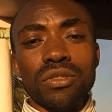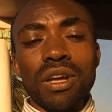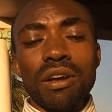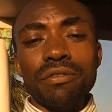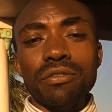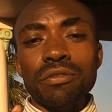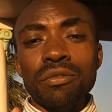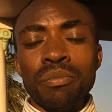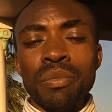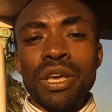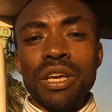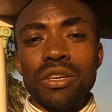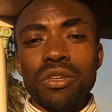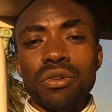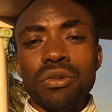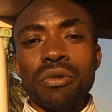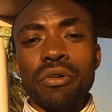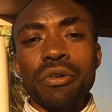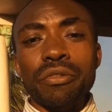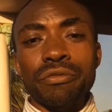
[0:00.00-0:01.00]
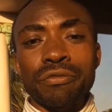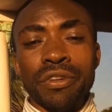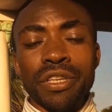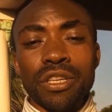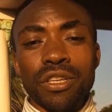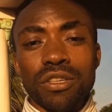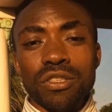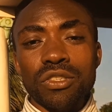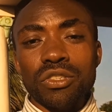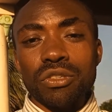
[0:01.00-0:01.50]
You have to make your
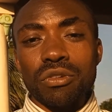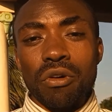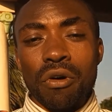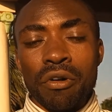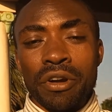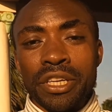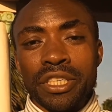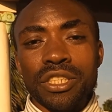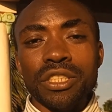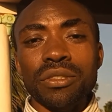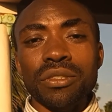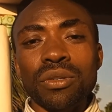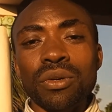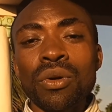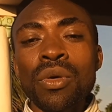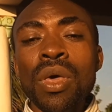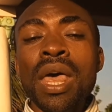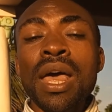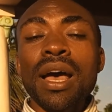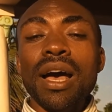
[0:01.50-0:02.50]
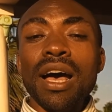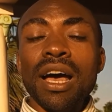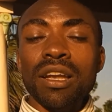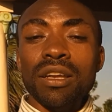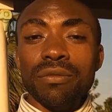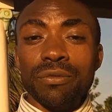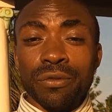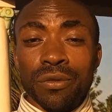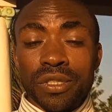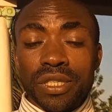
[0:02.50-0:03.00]
videos original, and
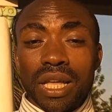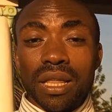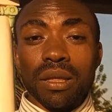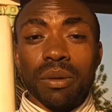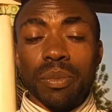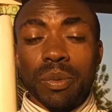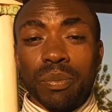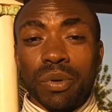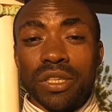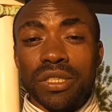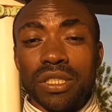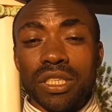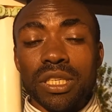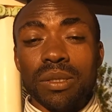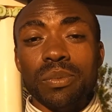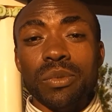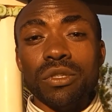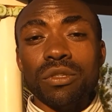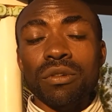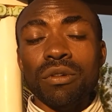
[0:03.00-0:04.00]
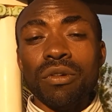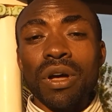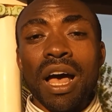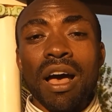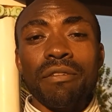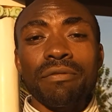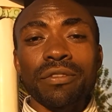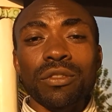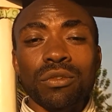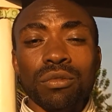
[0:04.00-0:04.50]
if you use other people's scripts, you
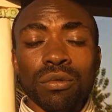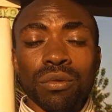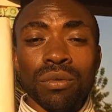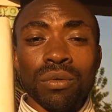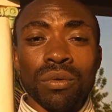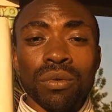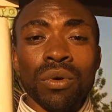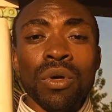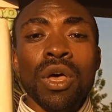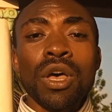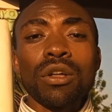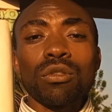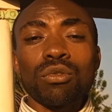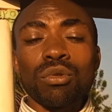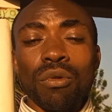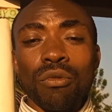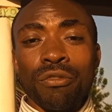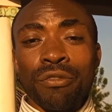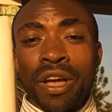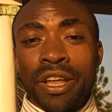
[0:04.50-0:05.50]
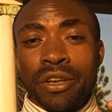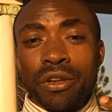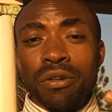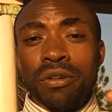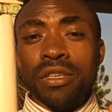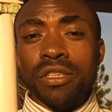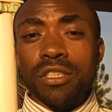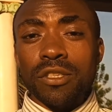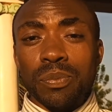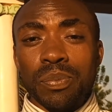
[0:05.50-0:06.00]
have to find your
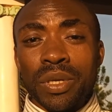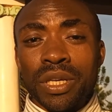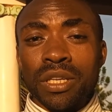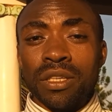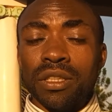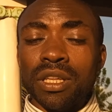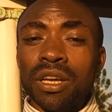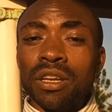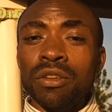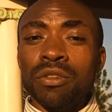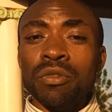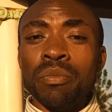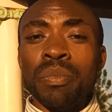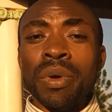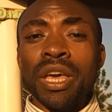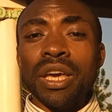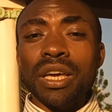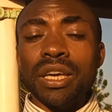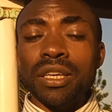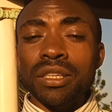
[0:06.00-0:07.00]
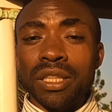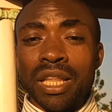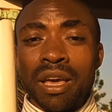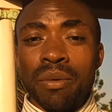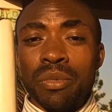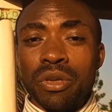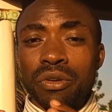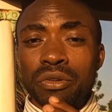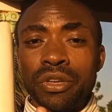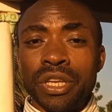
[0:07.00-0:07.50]
own spin, then you make
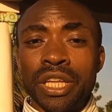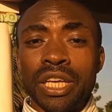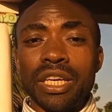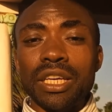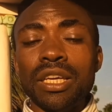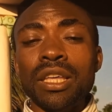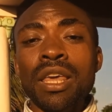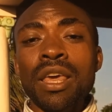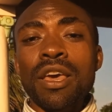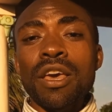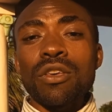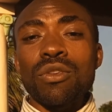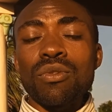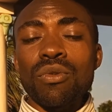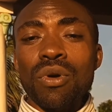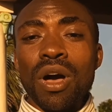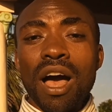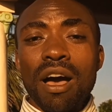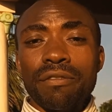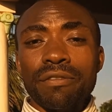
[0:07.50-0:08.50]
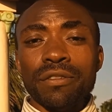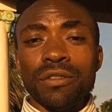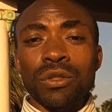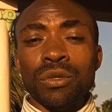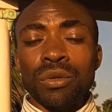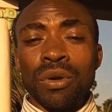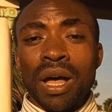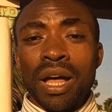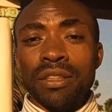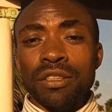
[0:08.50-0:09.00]
them unique. You have
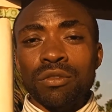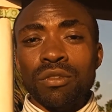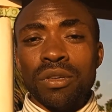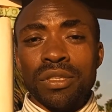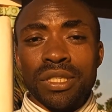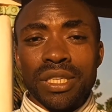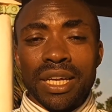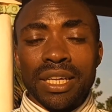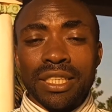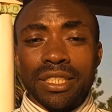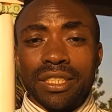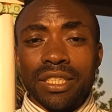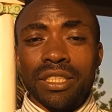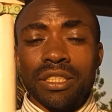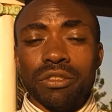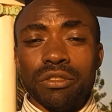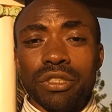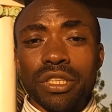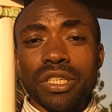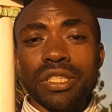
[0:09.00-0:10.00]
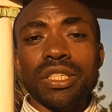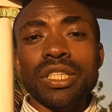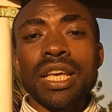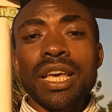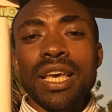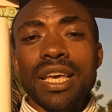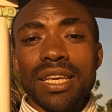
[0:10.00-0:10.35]
to add those editing tricks.